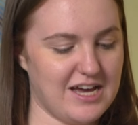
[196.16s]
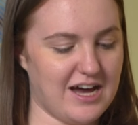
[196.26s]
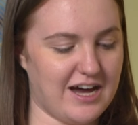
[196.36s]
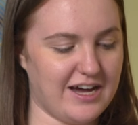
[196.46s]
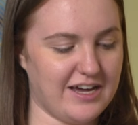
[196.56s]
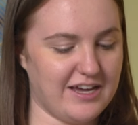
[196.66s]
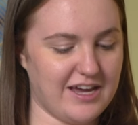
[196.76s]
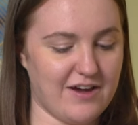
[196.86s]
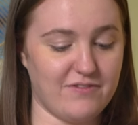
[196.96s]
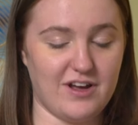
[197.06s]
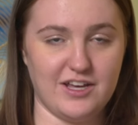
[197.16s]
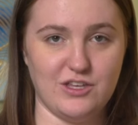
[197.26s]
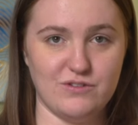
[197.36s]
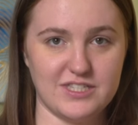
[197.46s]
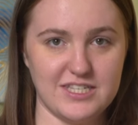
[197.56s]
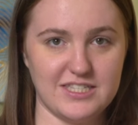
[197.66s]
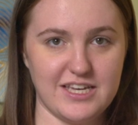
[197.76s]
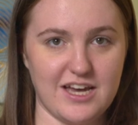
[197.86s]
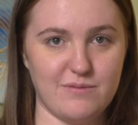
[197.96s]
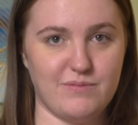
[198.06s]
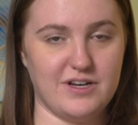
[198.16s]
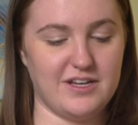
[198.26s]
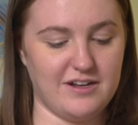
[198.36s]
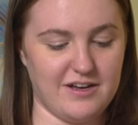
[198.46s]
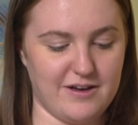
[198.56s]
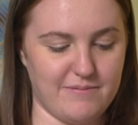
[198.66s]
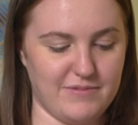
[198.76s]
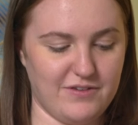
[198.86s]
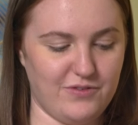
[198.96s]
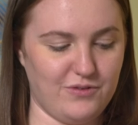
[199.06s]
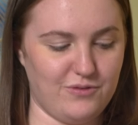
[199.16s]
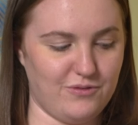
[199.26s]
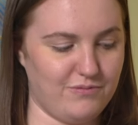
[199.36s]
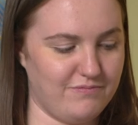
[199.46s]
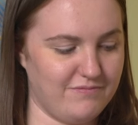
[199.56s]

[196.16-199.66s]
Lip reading: I have not used these yet, but if you